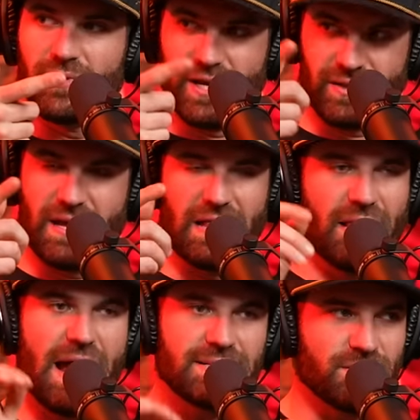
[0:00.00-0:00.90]
Like that
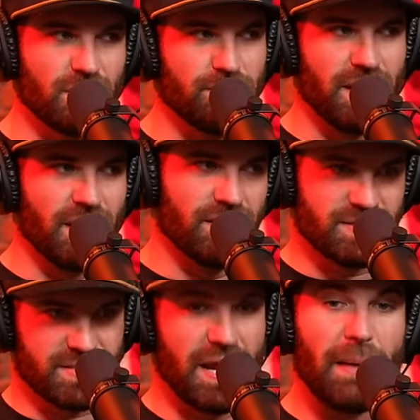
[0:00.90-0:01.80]
last little bit,
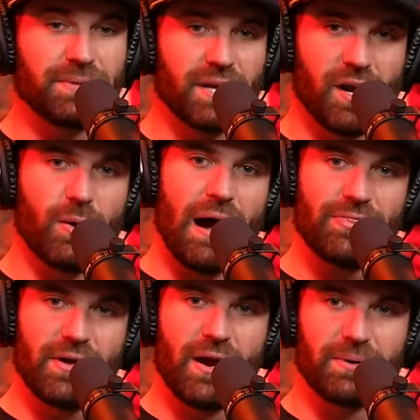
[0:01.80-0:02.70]
it's tempting to go
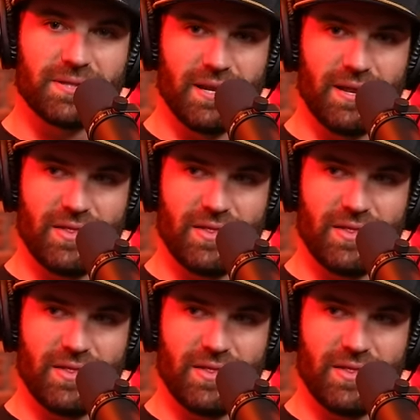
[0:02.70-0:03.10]
out there, but then